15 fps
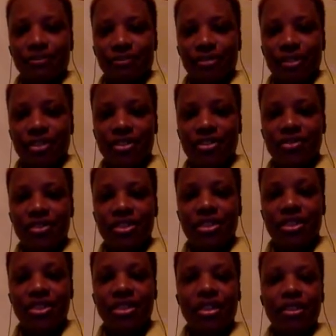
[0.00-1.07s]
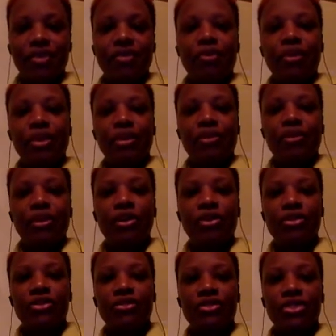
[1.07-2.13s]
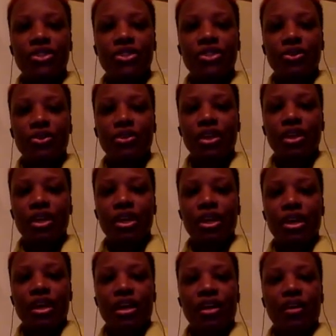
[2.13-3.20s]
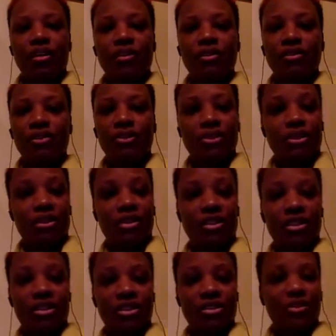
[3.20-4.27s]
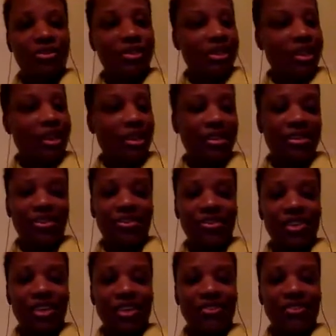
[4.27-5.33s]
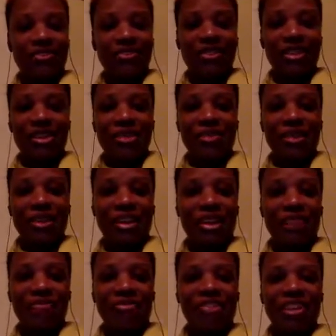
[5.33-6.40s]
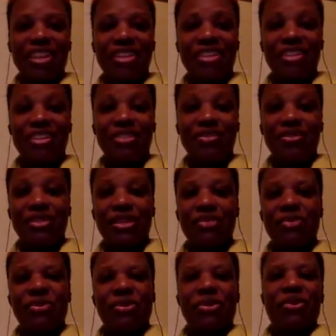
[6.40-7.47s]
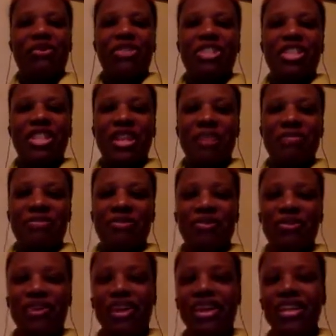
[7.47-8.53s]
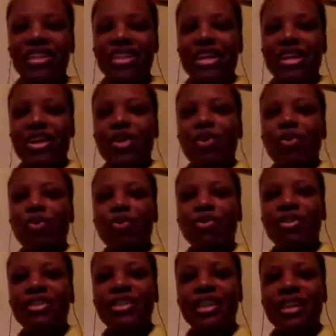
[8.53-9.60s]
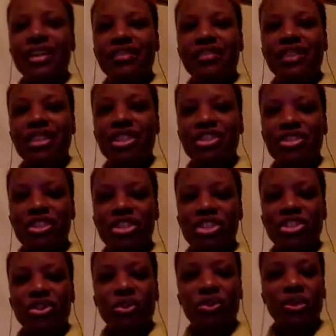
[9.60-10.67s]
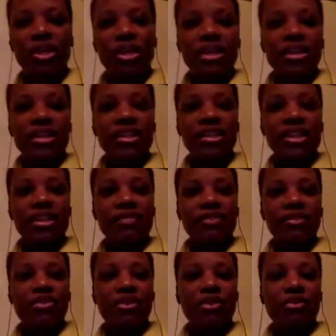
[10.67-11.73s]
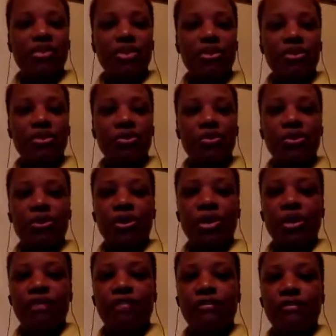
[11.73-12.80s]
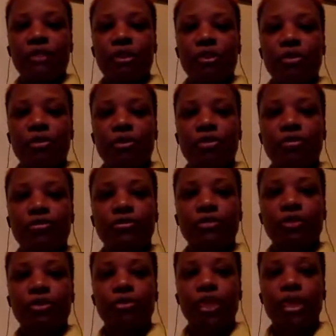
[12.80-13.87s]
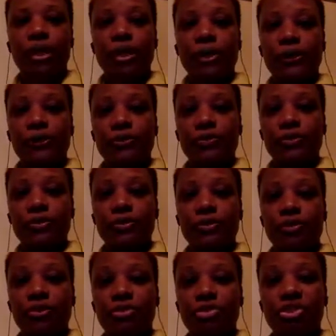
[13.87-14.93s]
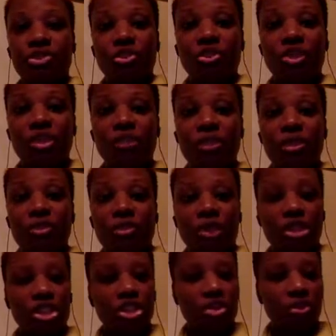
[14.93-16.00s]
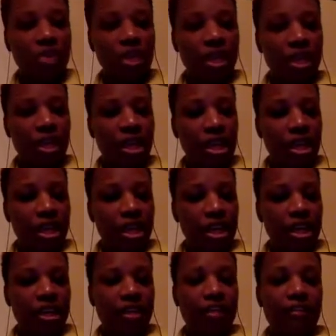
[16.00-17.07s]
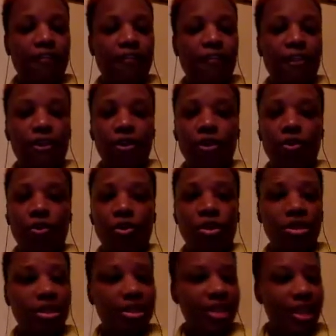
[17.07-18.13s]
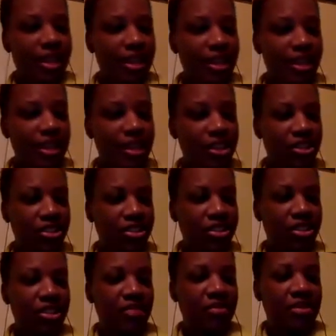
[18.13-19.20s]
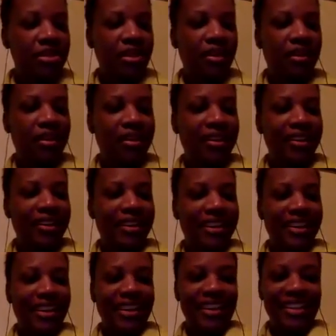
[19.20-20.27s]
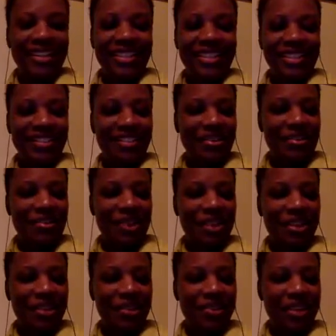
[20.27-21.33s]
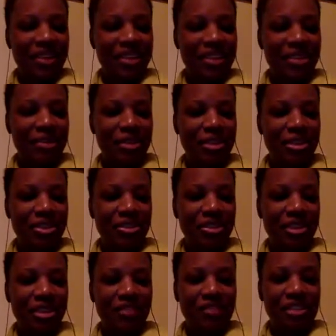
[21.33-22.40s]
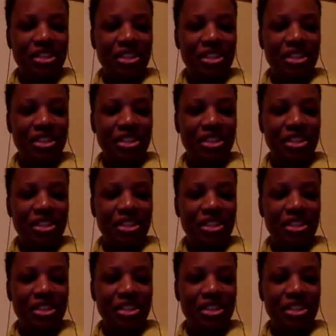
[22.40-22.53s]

we learned of the story of, oh gosh, I need to go get the full name, like I'm forgetting his full name. Oh, how shameful, right? Who saved in Trenchtown, saved the 12-year-old boy from from drowning, being washed away in flood waters. Nikisha Sims on Instagram, hello, and speak to David,